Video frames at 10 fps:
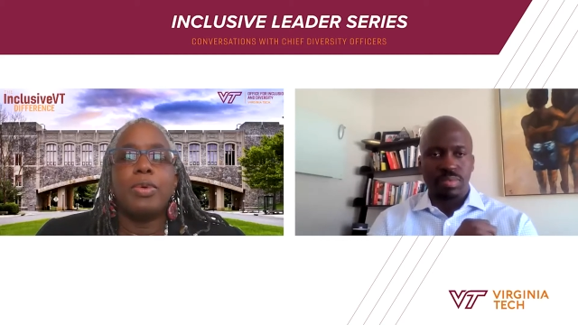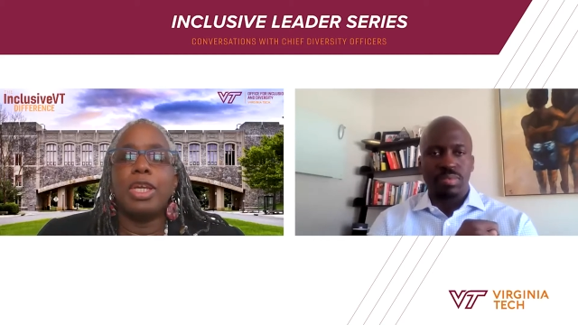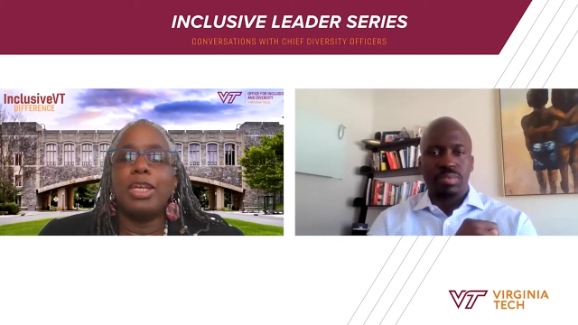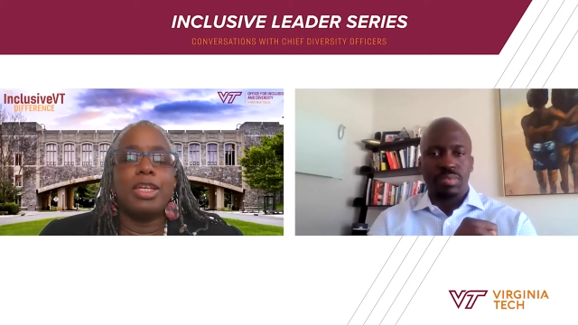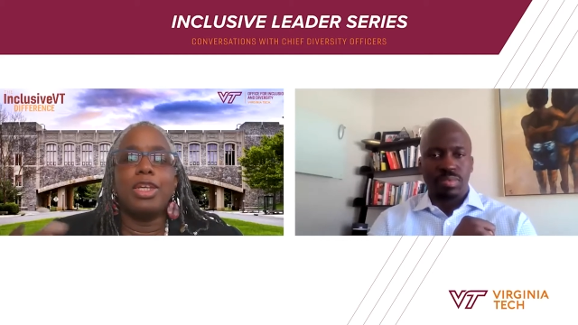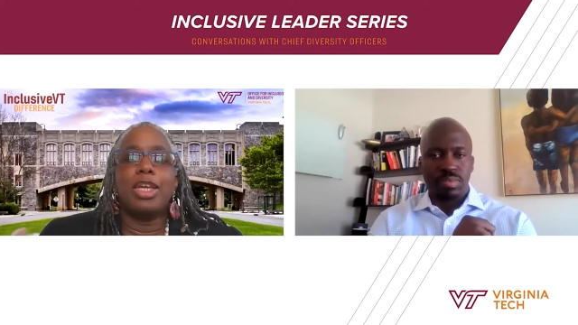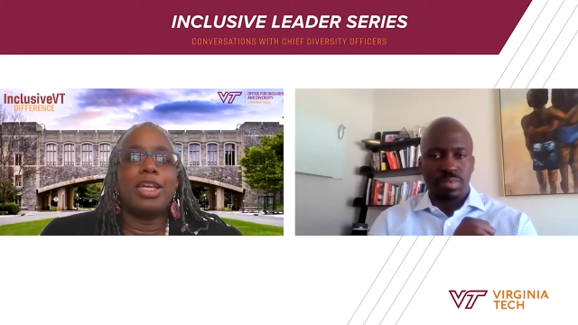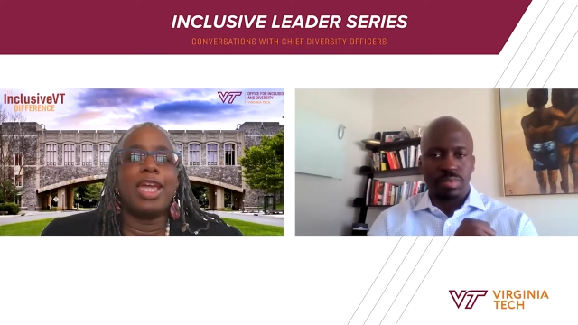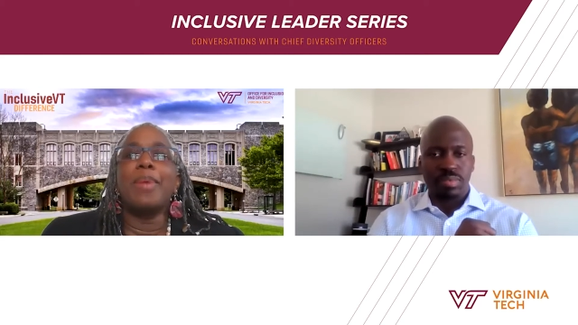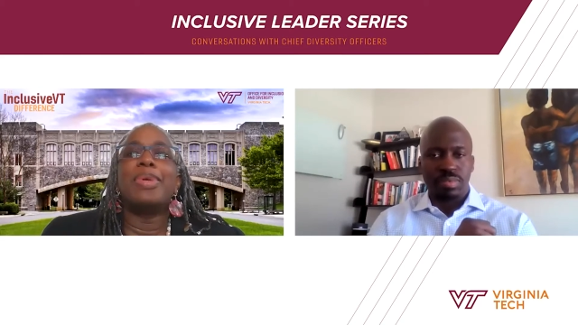Speaker 1: it,
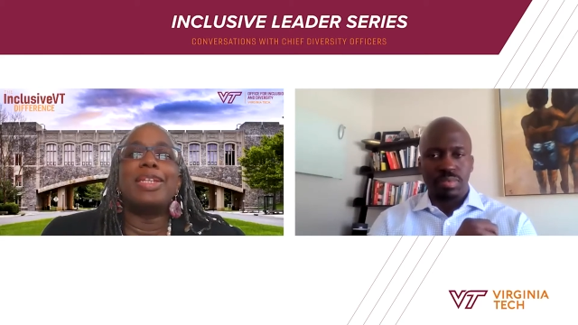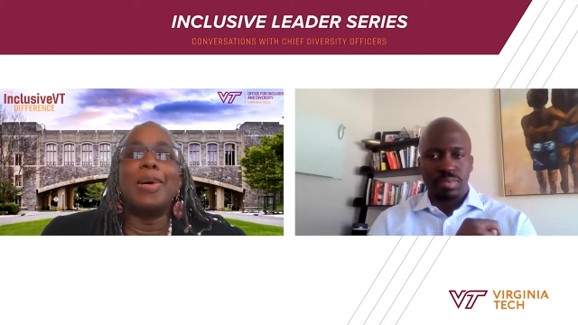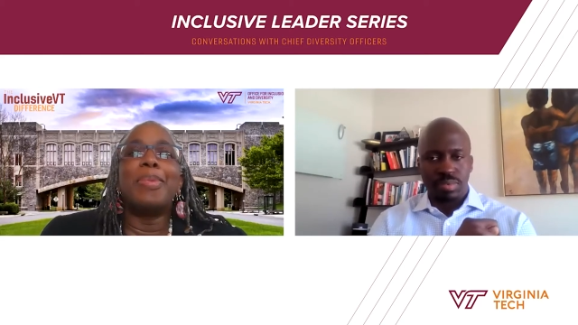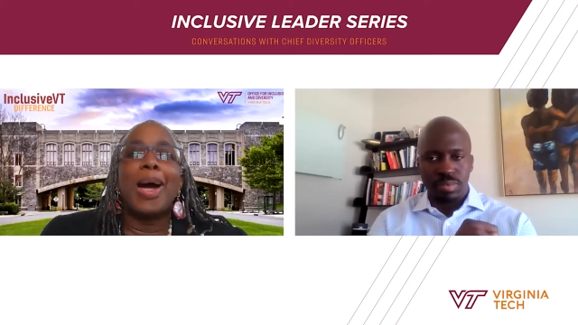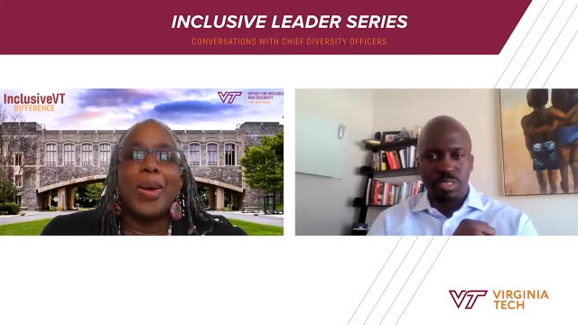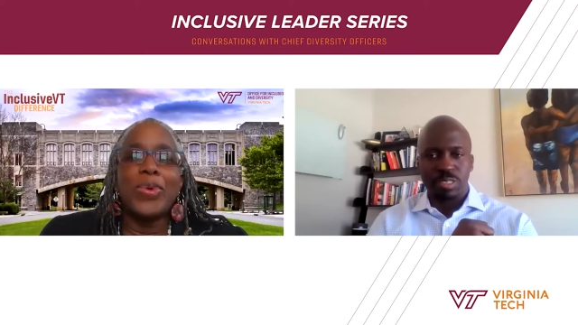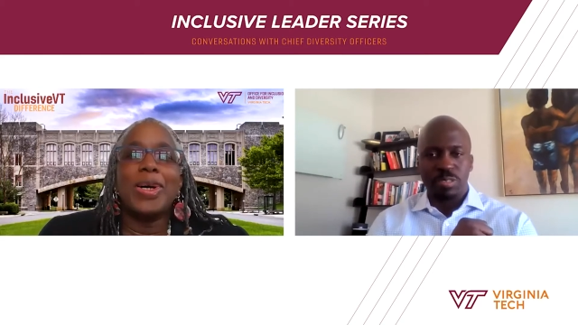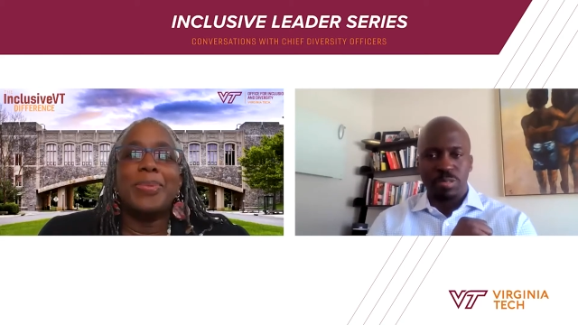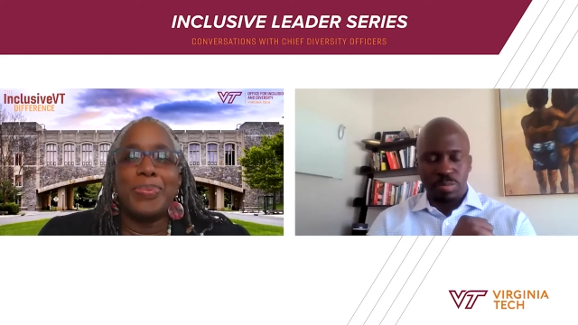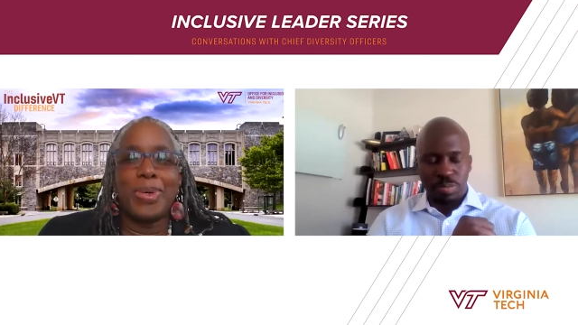it can't be done by
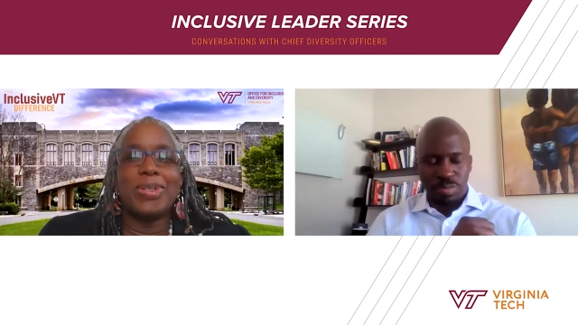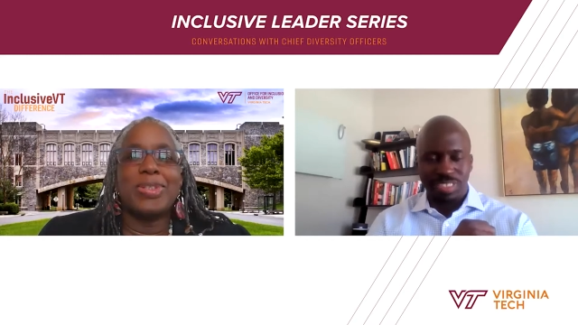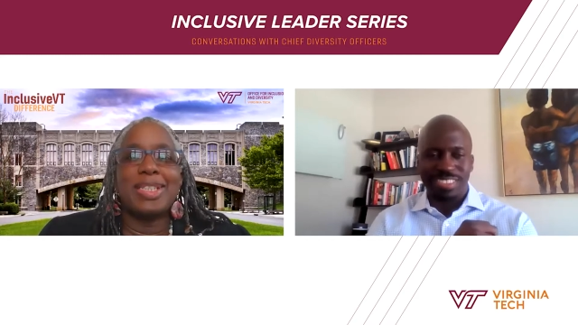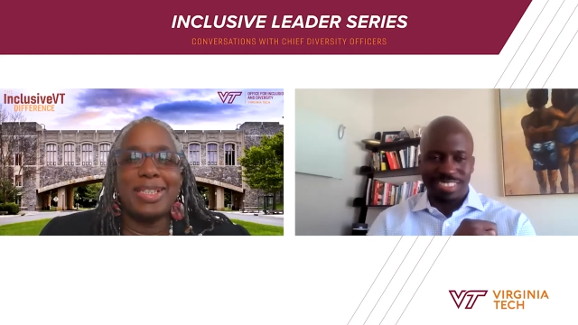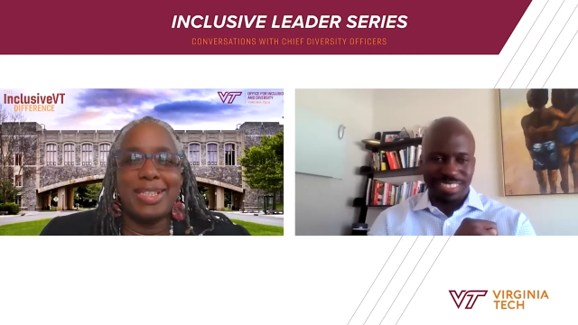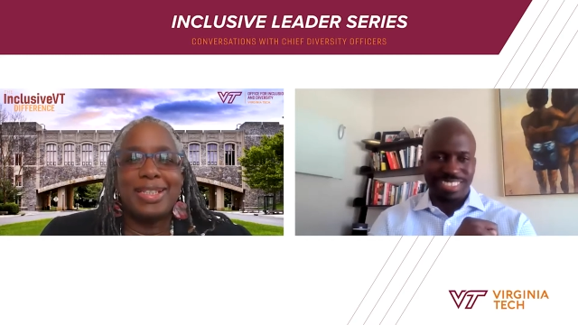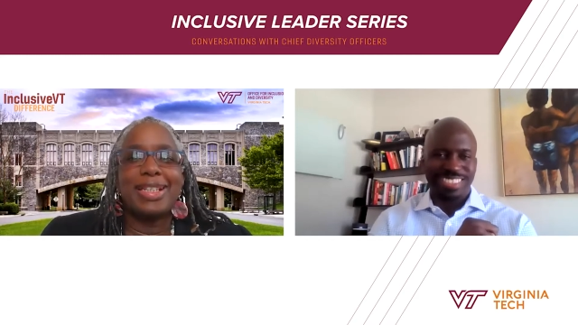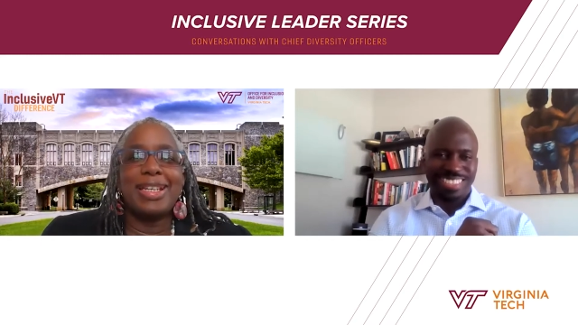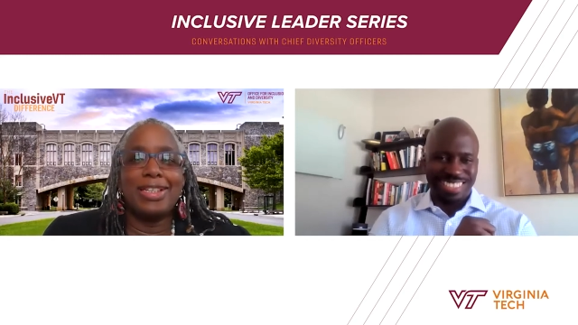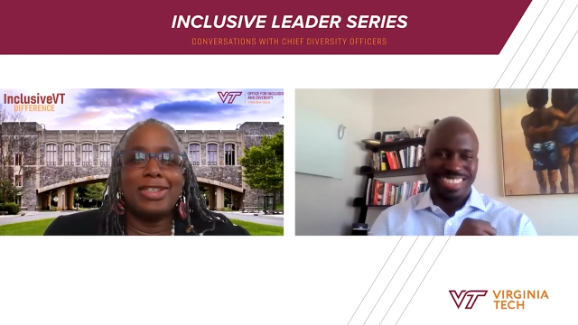one person
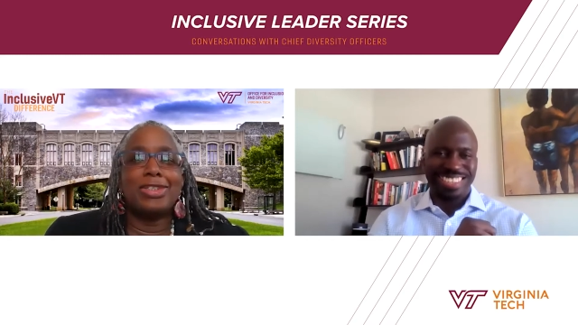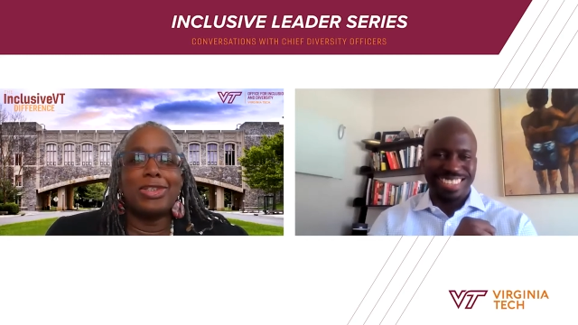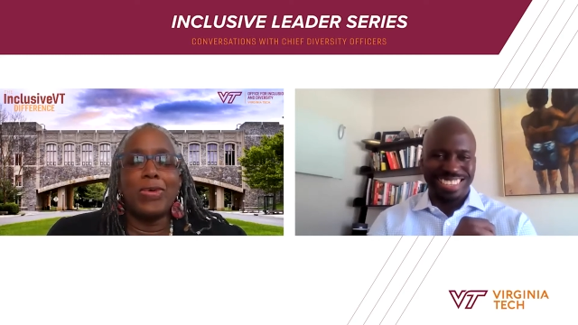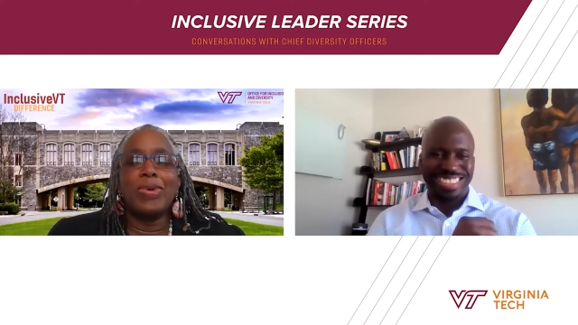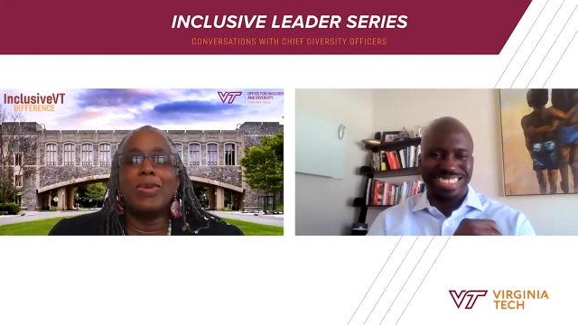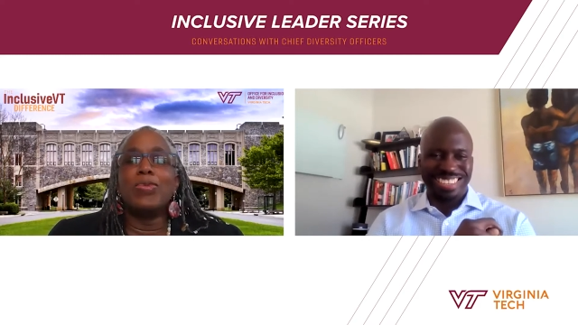and so we